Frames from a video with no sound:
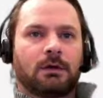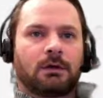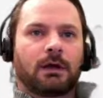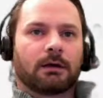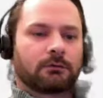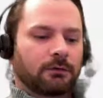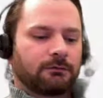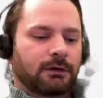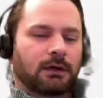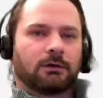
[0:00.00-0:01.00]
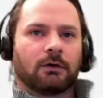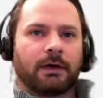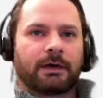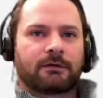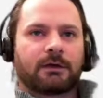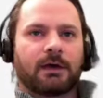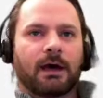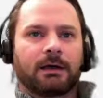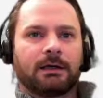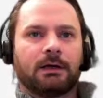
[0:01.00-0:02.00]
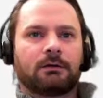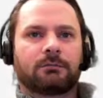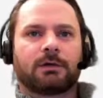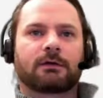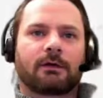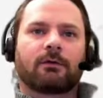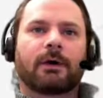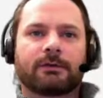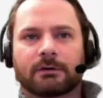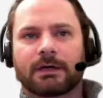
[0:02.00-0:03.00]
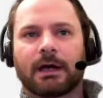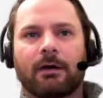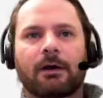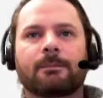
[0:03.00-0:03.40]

now don't forget your str here, because otherwise you'll get an error.